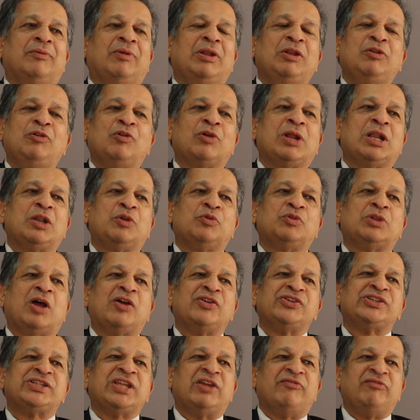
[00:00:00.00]
When you look at
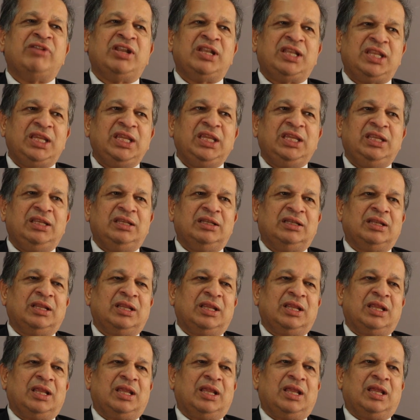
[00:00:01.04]
2017,
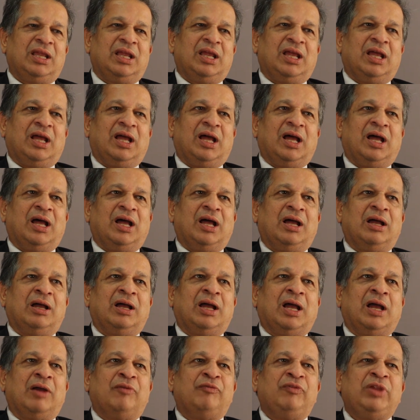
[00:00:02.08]

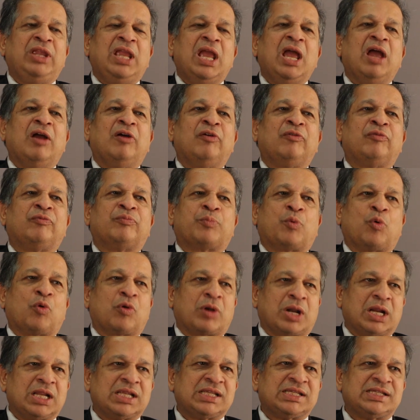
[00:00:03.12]
we have
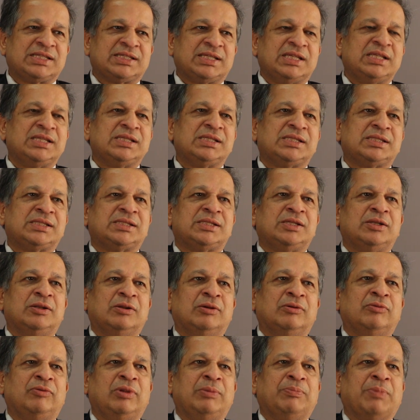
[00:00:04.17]
progressed since, you
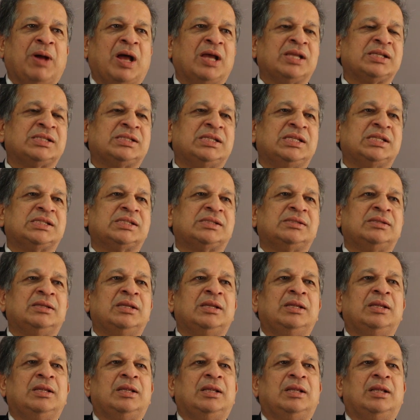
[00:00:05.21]
know, we passed this
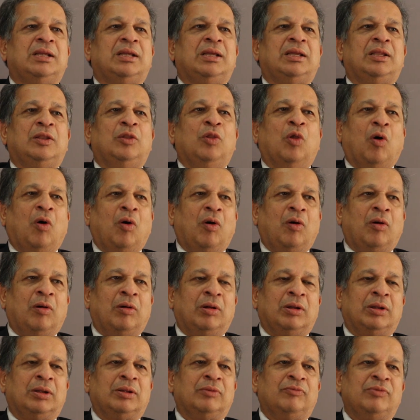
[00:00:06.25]

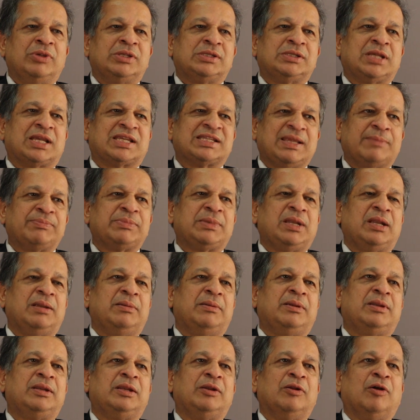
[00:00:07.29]
law which
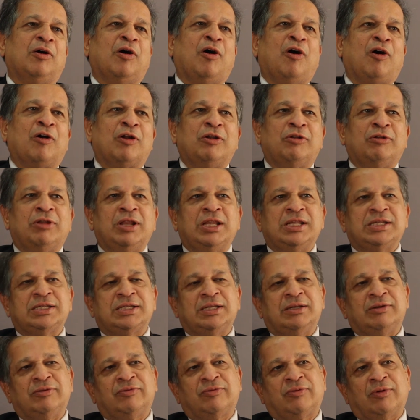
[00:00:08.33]
accepted, you know, organ
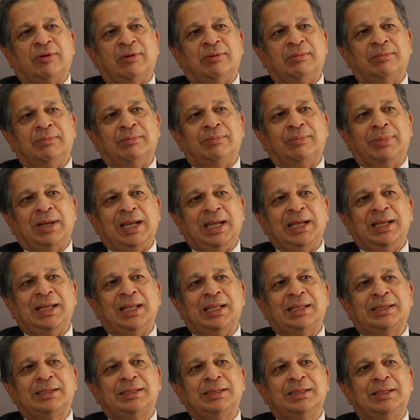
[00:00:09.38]
donation from brain
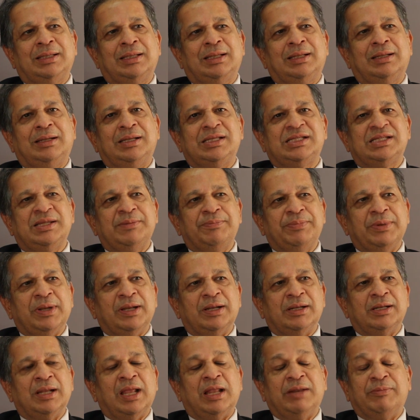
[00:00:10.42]
death
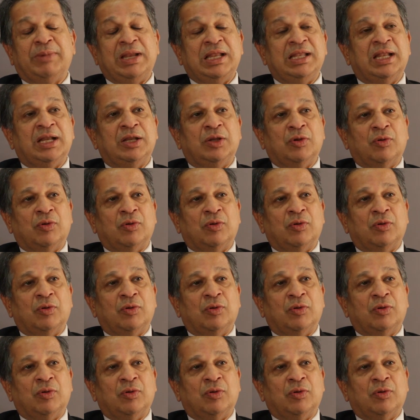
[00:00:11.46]
recipient, brain death